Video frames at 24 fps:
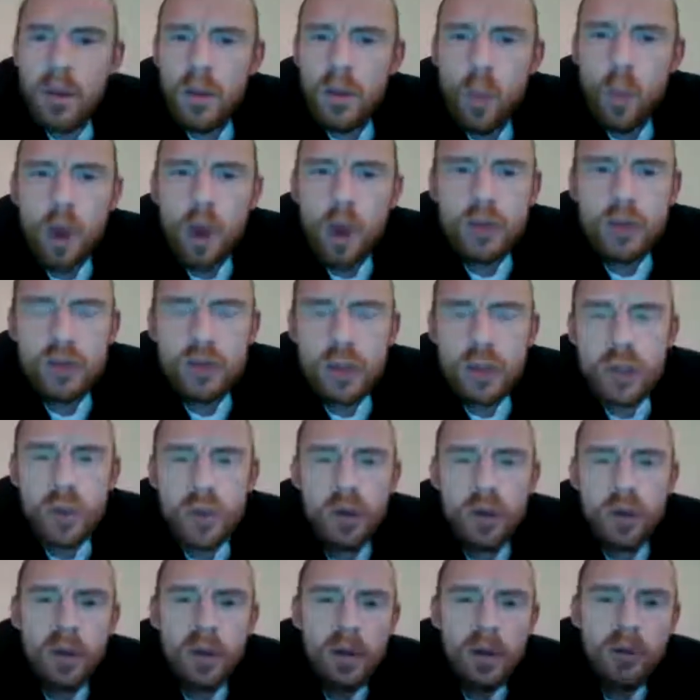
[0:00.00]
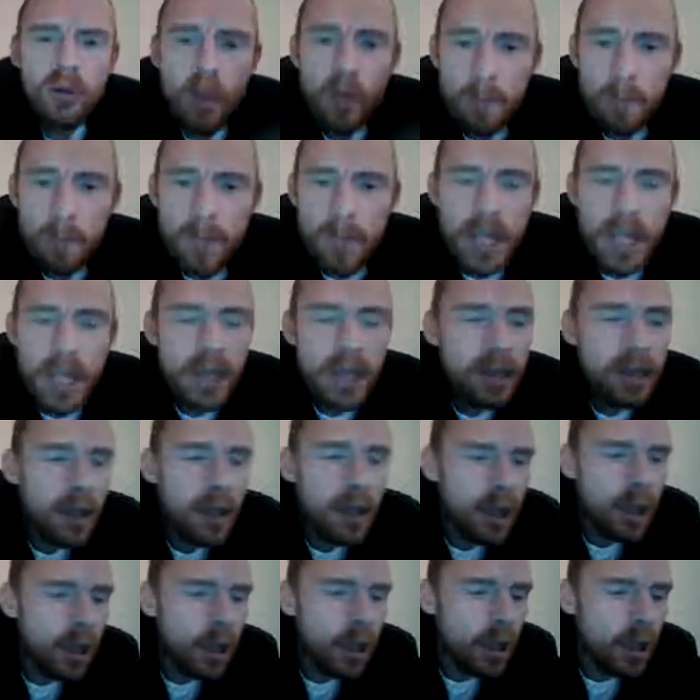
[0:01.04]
One Truth, from me,